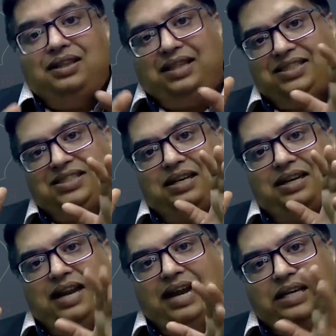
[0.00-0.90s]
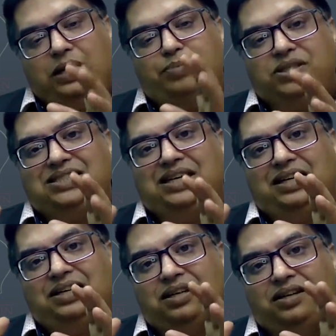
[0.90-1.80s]
that's the
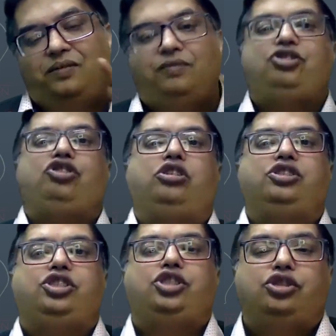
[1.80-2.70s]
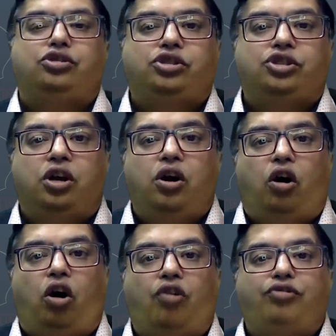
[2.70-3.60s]
90% which constitutes
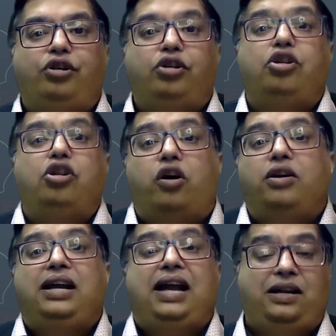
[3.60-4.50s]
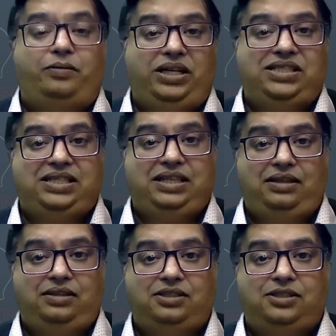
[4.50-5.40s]
of your non-academic
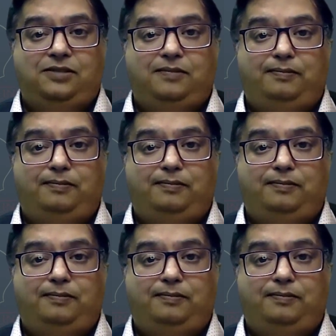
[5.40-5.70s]
skills.